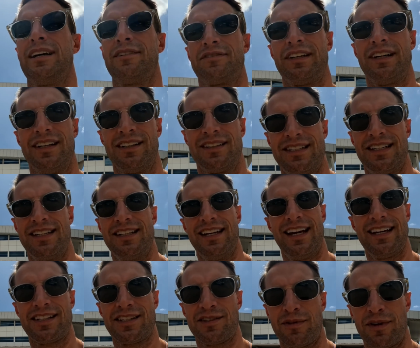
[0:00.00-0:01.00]
left Auntie
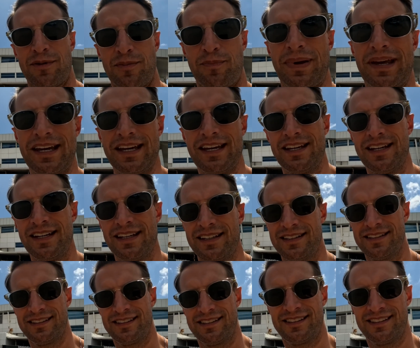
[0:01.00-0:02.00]
Ness with P
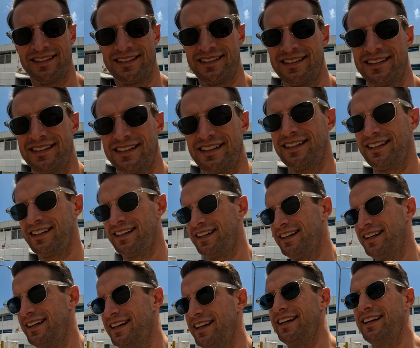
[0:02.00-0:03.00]

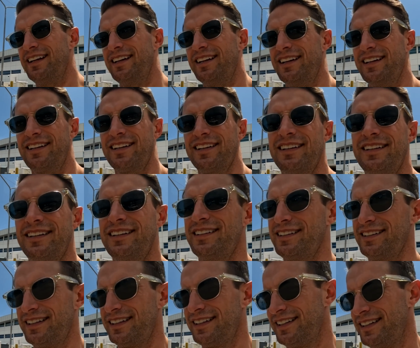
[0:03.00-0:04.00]
and...
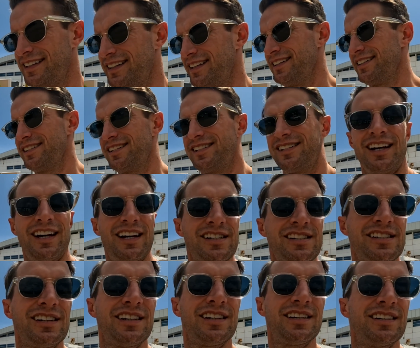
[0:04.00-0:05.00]

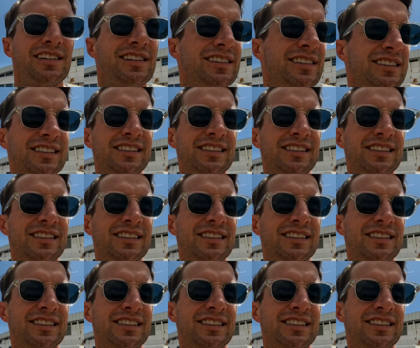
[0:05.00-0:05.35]
Shasha.